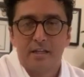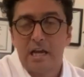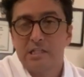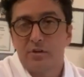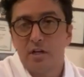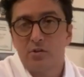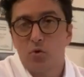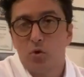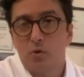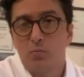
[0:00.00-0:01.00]
Guys, we're going to
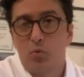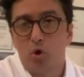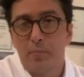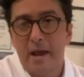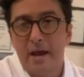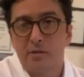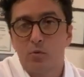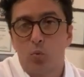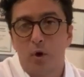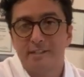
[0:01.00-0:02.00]
talk more about
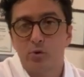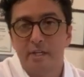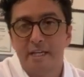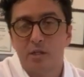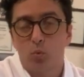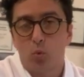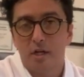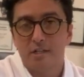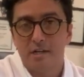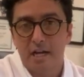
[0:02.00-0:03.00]
what to eat,
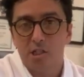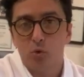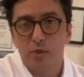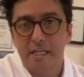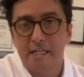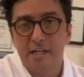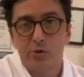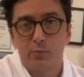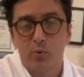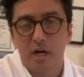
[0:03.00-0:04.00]
what not to eat at
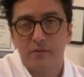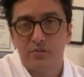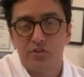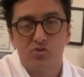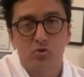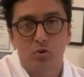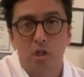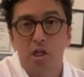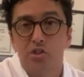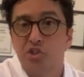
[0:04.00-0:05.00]
your breakfast,
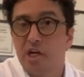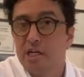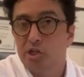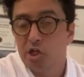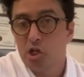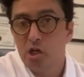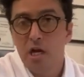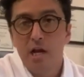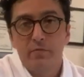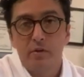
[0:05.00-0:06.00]
lunch, and dinner.
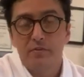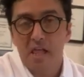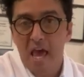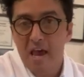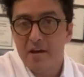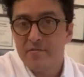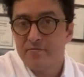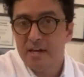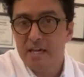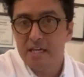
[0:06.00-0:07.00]
We will
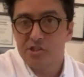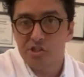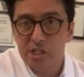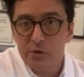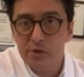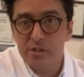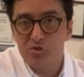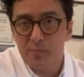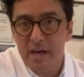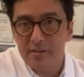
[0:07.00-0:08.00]
have a
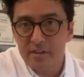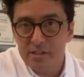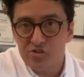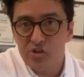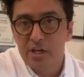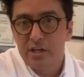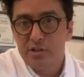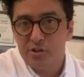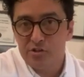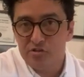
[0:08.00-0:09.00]
series about this,
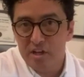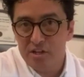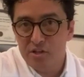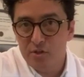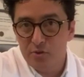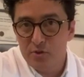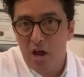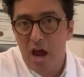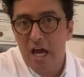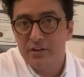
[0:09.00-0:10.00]
so stay tuned.
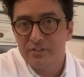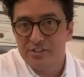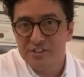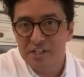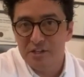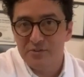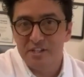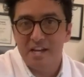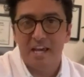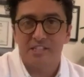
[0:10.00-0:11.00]
I will see you in
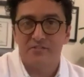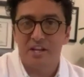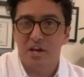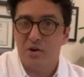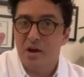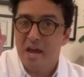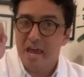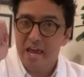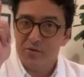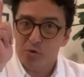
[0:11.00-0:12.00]
the next video.
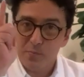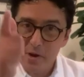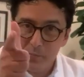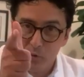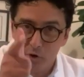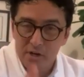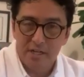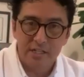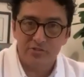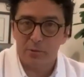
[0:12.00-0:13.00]
And remember,
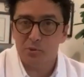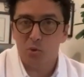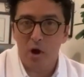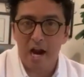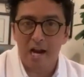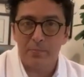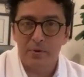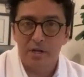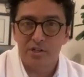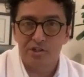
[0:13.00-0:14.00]
subscribe,
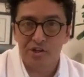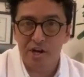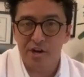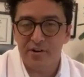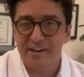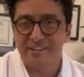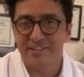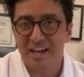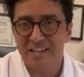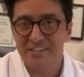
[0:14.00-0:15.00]
share,
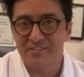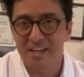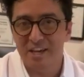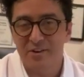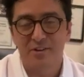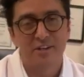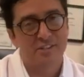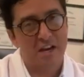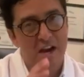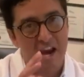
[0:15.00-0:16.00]
and like this video
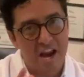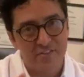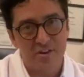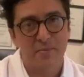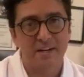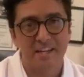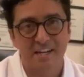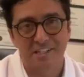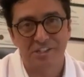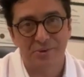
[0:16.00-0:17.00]
so everybody
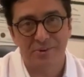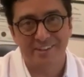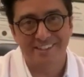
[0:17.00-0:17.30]
can enjoy.